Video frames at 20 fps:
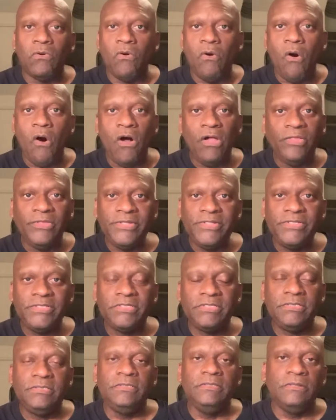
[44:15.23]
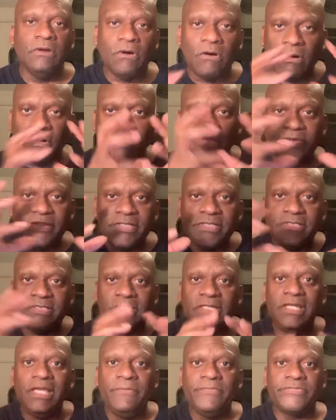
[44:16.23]
all of these all of these
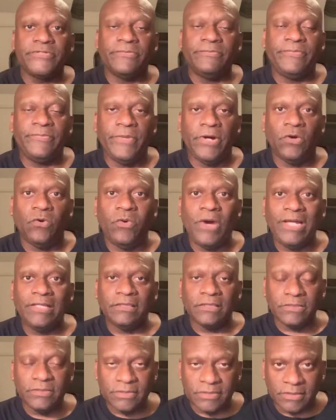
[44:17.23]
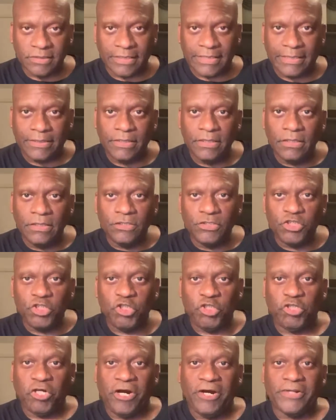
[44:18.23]
teams are, are quite literally
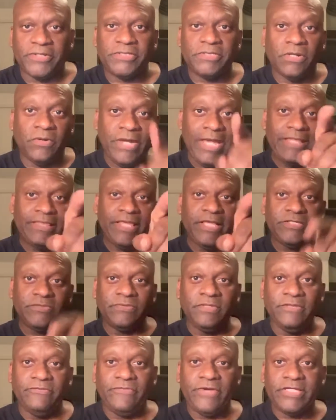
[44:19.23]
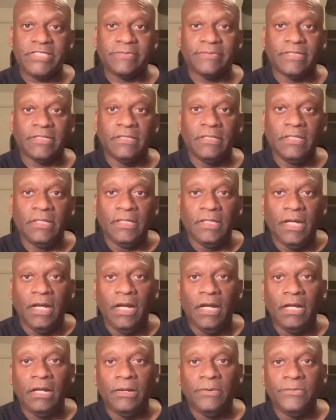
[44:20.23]
sharks. Oh, hey, thanks for the investment.
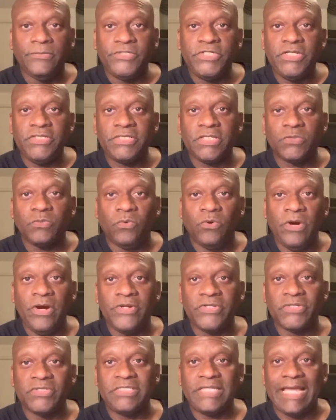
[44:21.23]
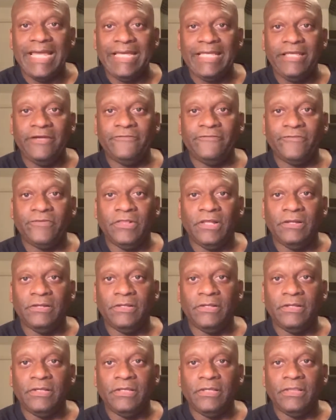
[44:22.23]
Uh, she says Warriors are tanking for Le-
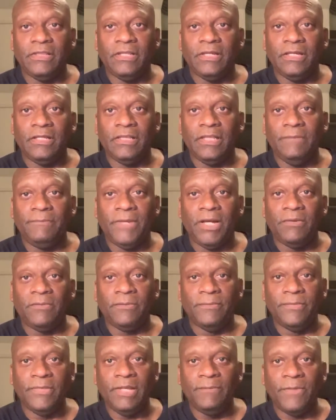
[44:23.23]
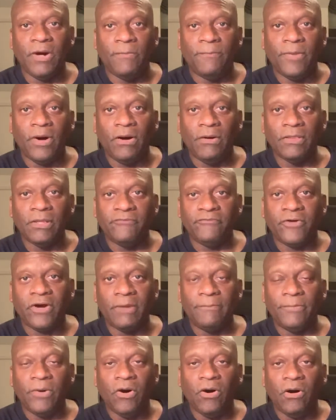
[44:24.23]
uh, Lemo, Lemo Ball,
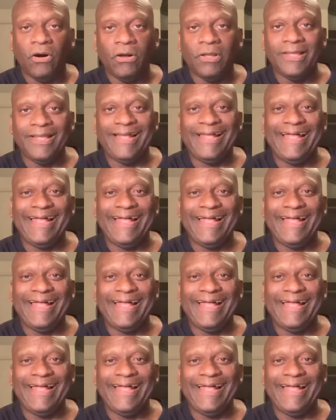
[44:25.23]
LeVar Ball.